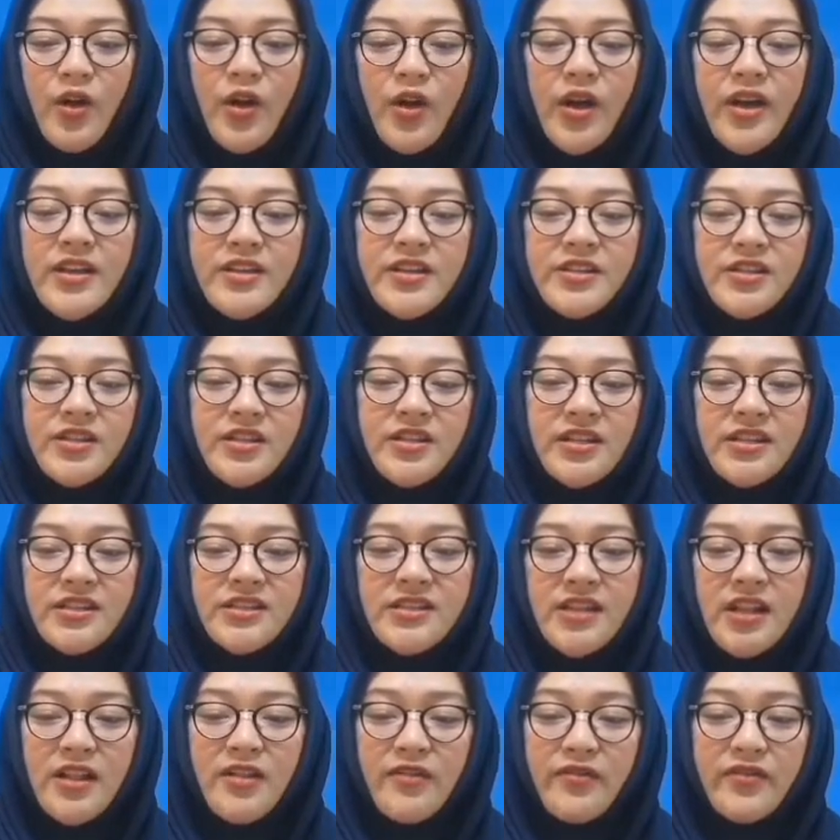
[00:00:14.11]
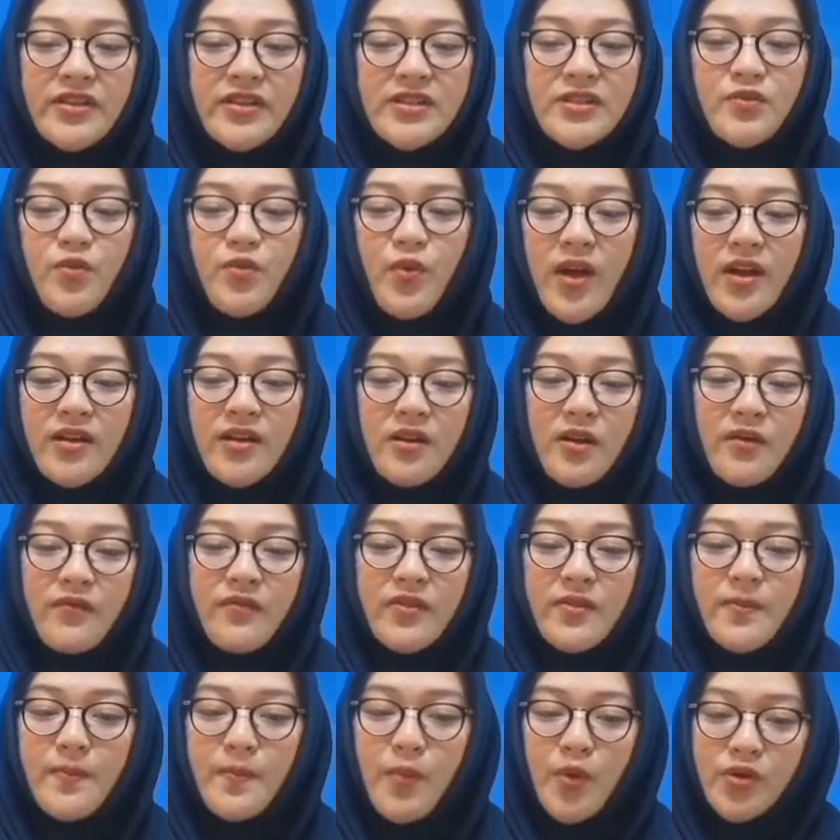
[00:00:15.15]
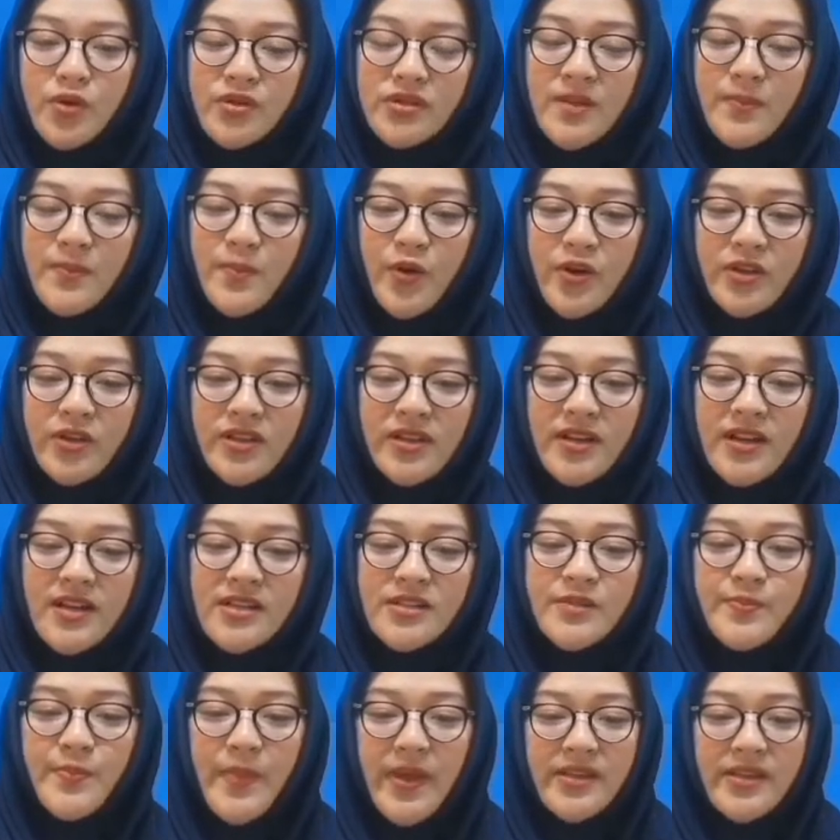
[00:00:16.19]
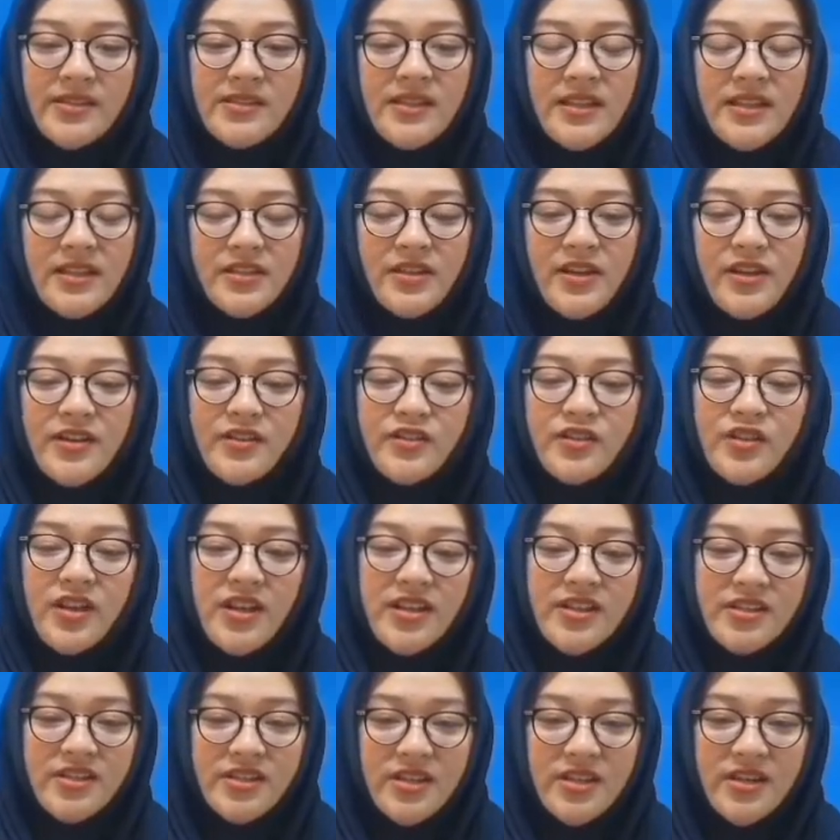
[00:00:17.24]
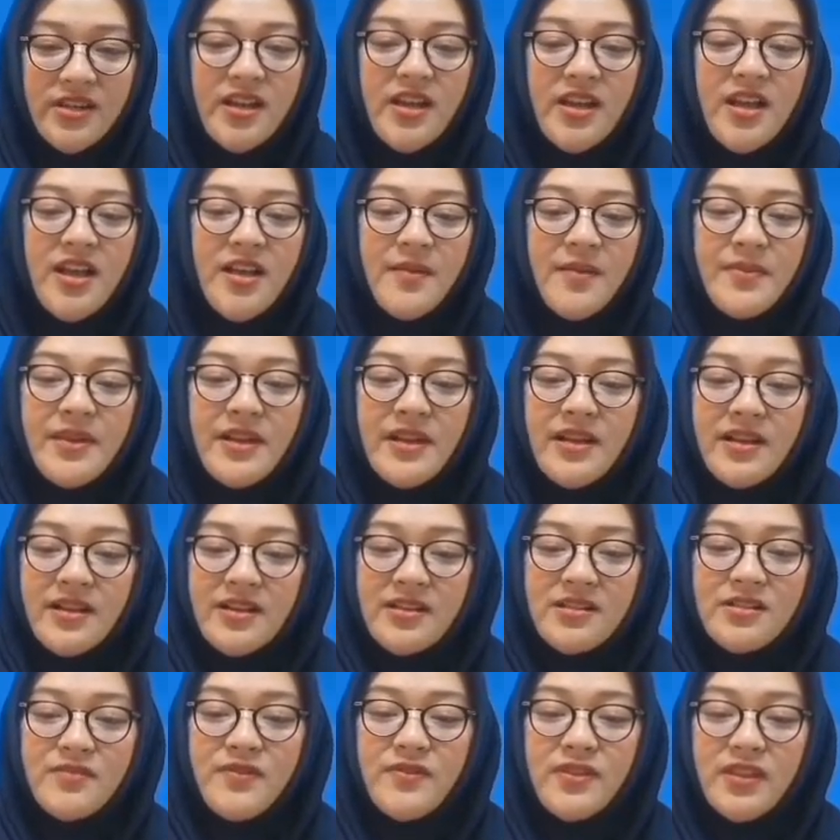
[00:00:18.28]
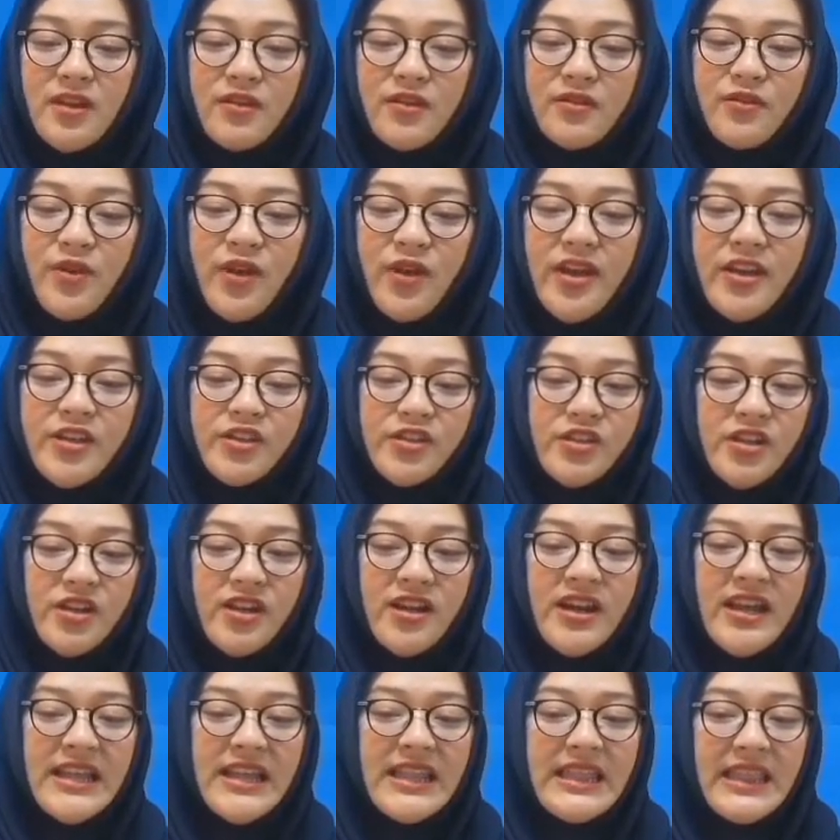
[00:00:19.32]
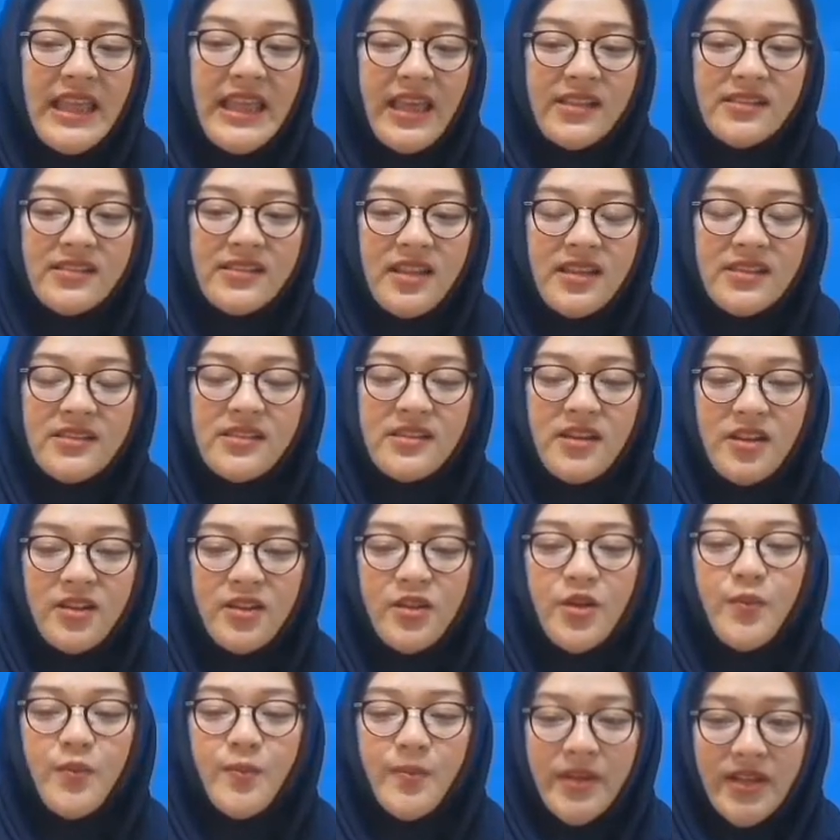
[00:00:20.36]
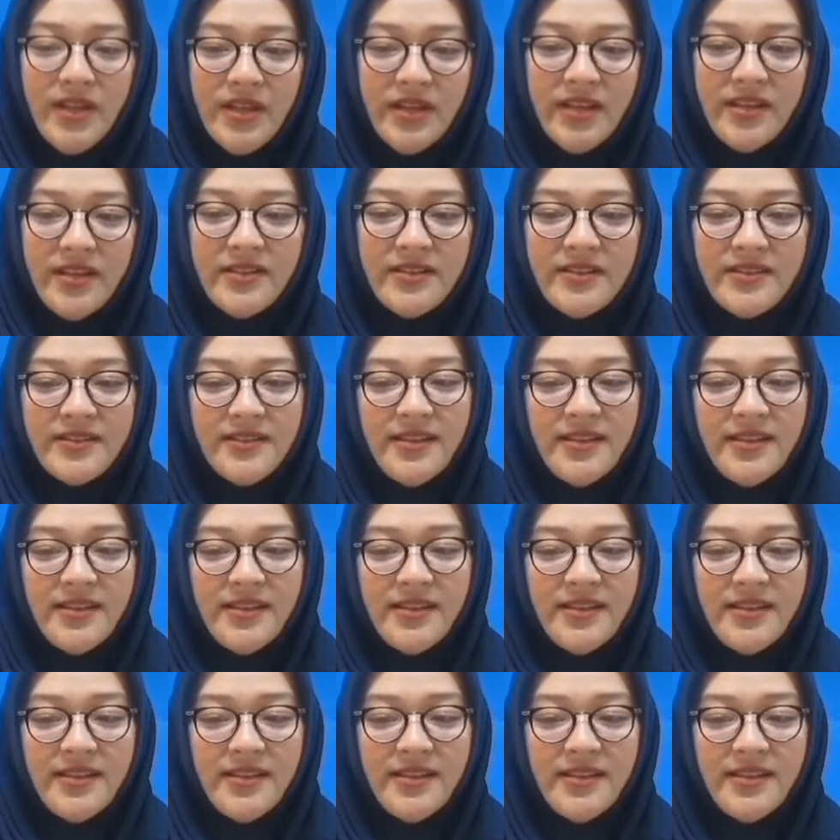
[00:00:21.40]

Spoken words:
Cohesion itself is one of the most important aspects in translation because without cohesion, a text is not completed.